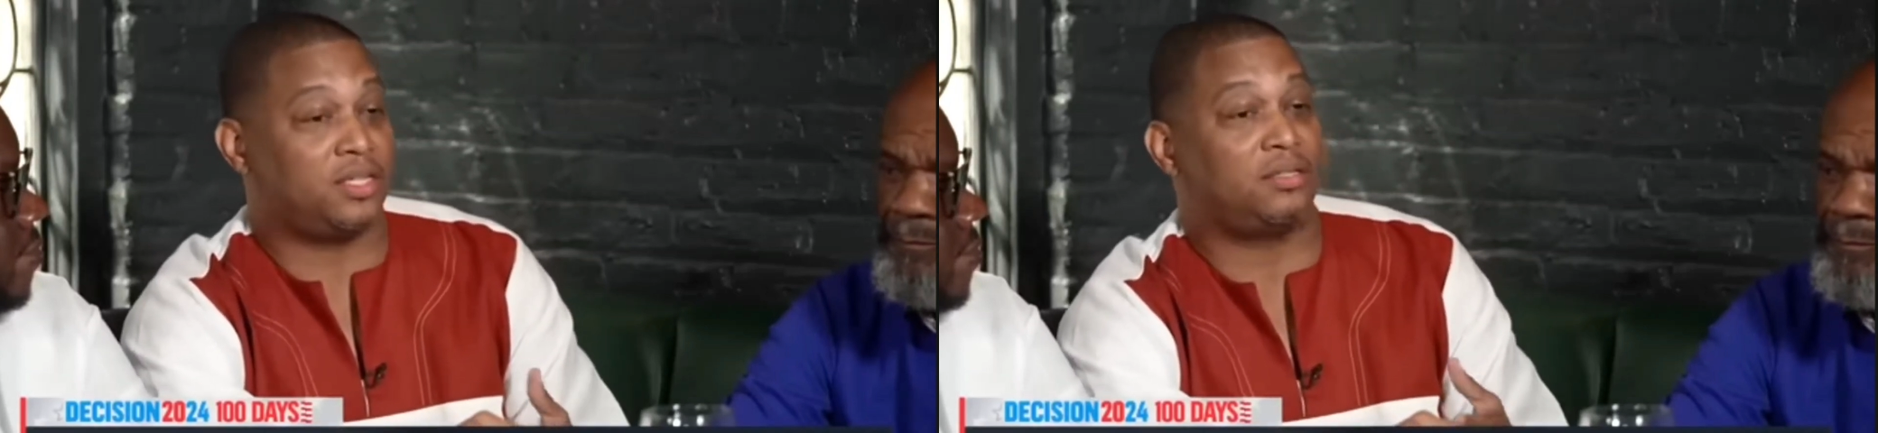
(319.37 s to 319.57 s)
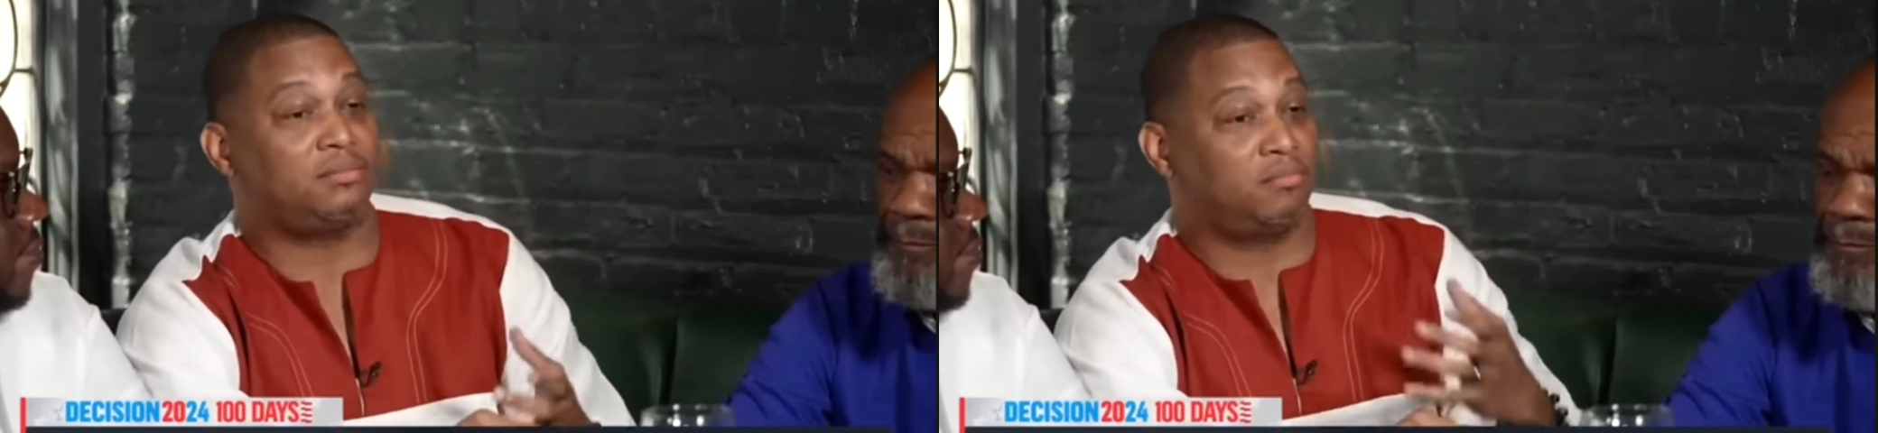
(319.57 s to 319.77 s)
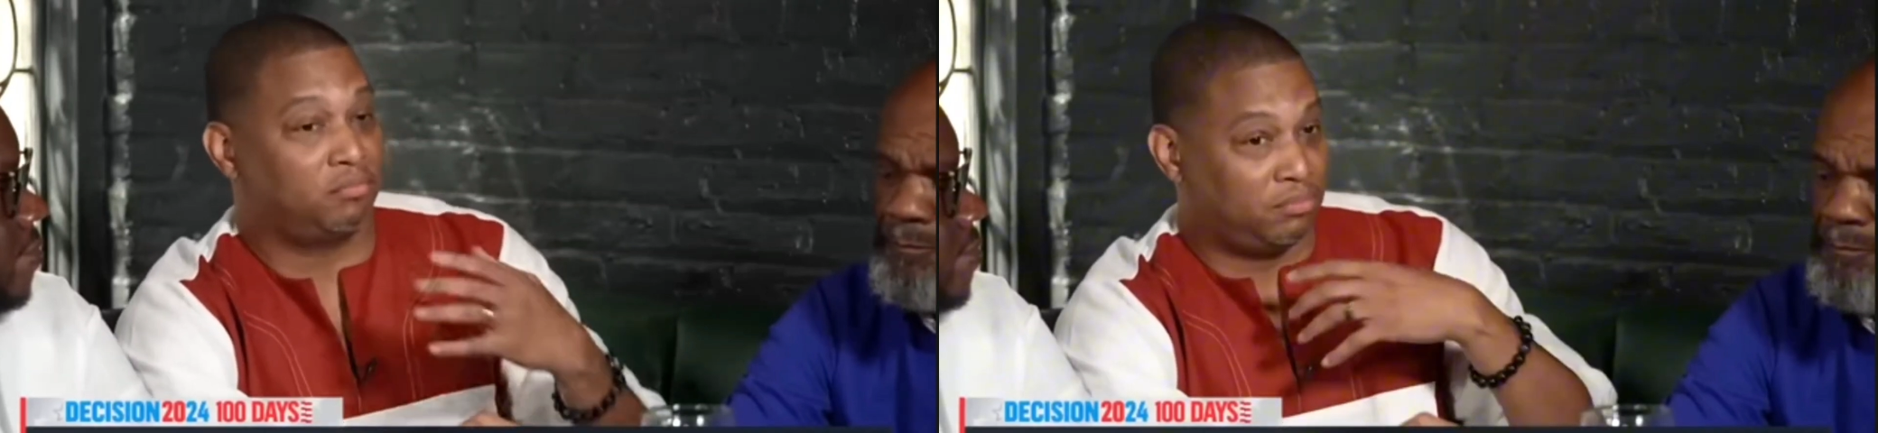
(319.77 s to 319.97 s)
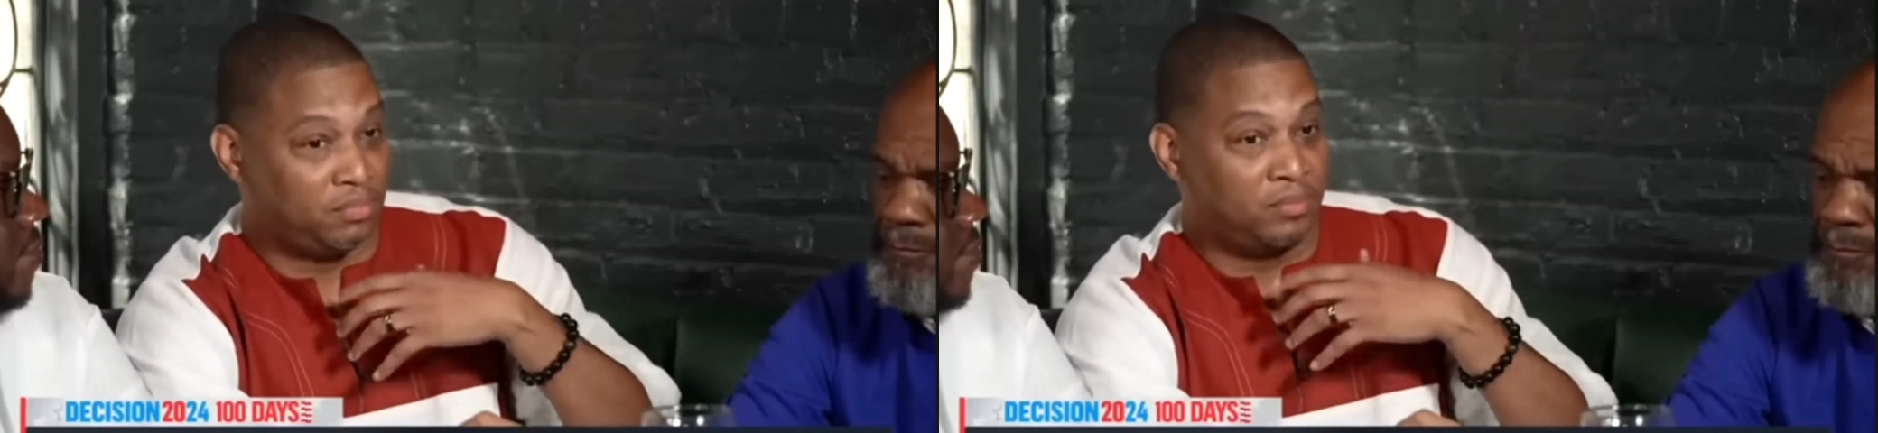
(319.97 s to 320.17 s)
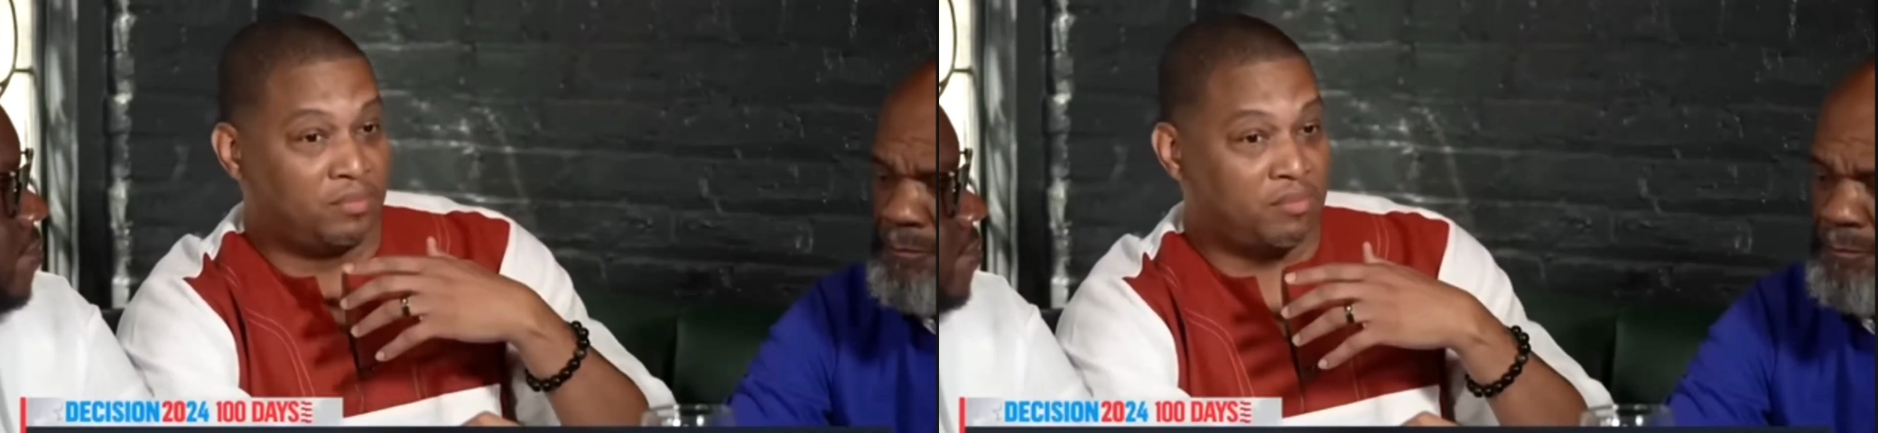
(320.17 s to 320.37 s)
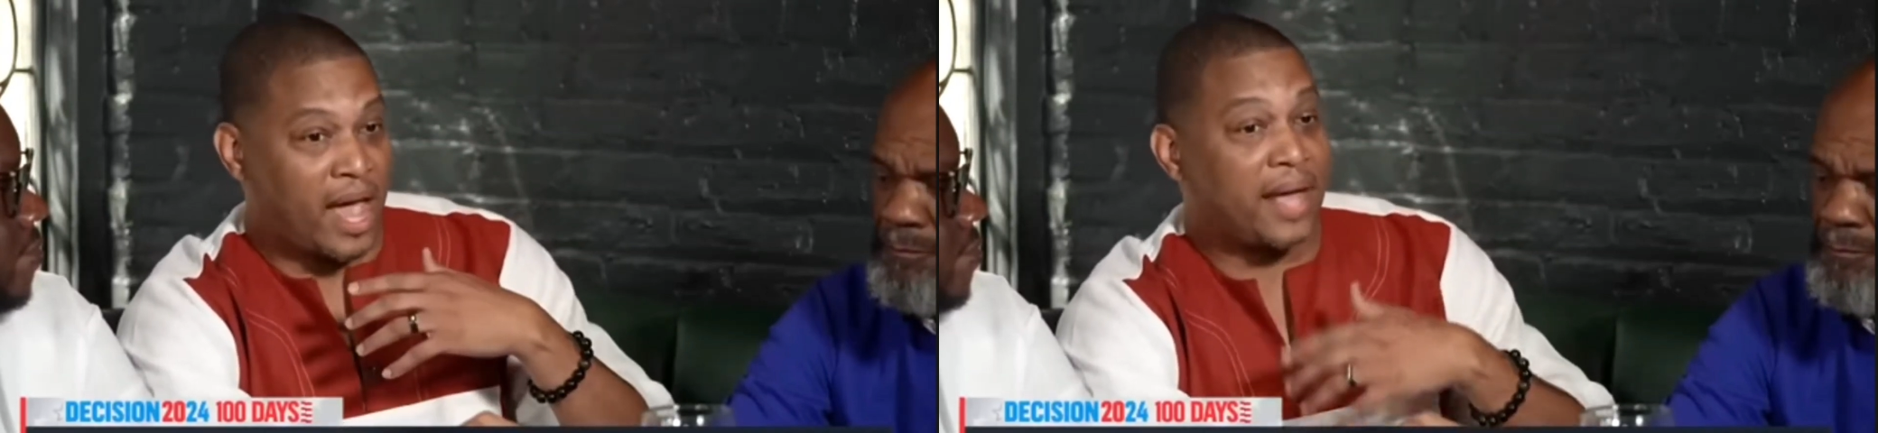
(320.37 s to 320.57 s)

so illegal